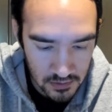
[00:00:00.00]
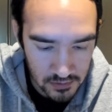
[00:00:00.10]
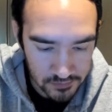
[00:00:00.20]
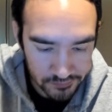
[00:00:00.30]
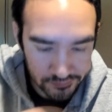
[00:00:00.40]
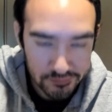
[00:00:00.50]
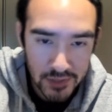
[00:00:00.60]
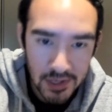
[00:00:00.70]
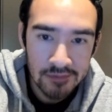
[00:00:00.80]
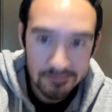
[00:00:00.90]

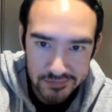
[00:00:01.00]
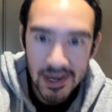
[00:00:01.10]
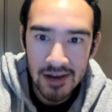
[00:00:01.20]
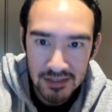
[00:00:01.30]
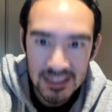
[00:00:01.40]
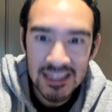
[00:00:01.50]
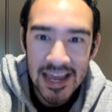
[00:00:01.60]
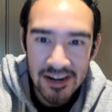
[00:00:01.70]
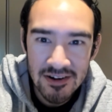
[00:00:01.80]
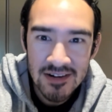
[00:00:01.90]
Okay, yeah,
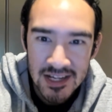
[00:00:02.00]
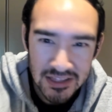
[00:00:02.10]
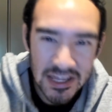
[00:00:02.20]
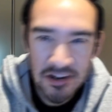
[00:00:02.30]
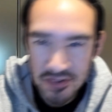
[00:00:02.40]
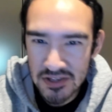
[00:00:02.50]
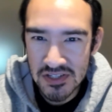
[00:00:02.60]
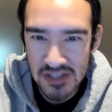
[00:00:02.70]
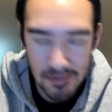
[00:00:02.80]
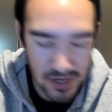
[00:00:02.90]
later than
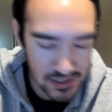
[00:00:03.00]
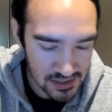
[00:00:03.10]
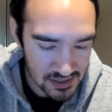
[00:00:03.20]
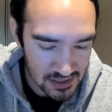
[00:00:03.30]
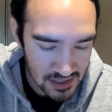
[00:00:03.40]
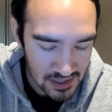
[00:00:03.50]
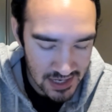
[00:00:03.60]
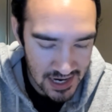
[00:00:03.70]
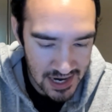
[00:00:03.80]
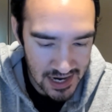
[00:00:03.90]
the Summit,
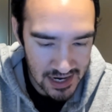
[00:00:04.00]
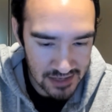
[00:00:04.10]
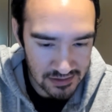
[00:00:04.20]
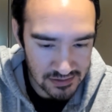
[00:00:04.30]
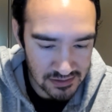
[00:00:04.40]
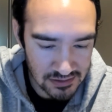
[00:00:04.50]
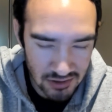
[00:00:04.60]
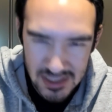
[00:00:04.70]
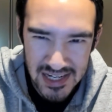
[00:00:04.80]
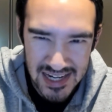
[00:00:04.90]
and
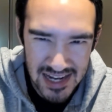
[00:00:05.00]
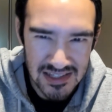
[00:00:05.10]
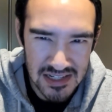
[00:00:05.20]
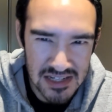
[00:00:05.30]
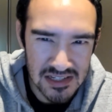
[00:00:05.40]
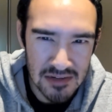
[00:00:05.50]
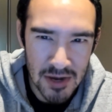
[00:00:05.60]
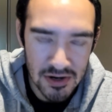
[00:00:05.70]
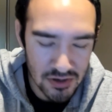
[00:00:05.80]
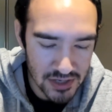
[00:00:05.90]
looks like it has a decent
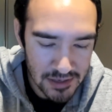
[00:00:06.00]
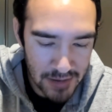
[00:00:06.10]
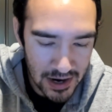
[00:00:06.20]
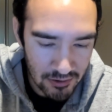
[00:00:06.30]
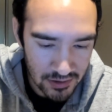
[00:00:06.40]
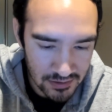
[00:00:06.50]
amount of hooking power.